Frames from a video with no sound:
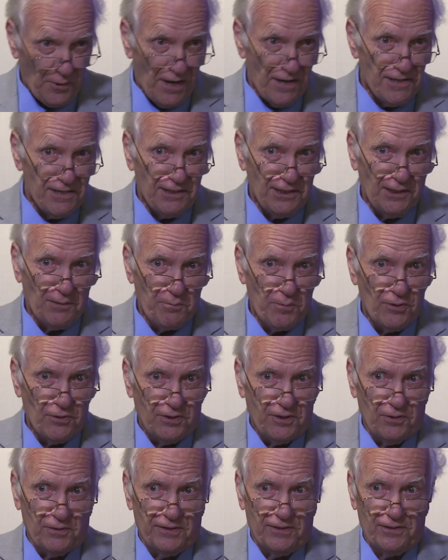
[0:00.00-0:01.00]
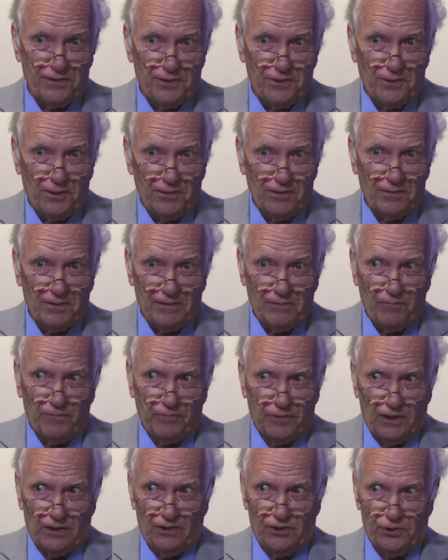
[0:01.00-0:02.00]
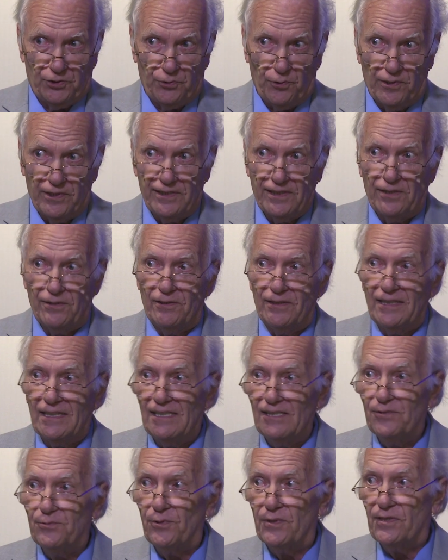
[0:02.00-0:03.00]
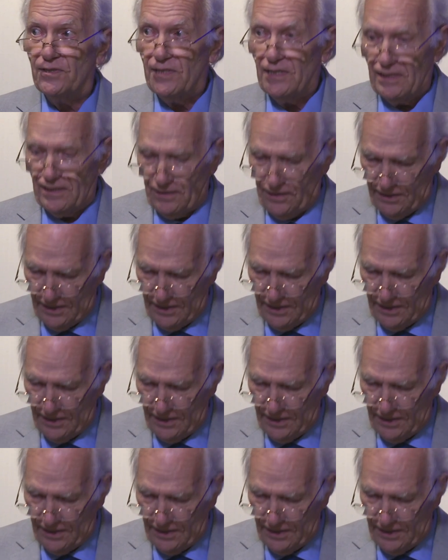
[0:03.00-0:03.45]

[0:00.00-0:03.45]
writing a book that's an extraordinarily interesting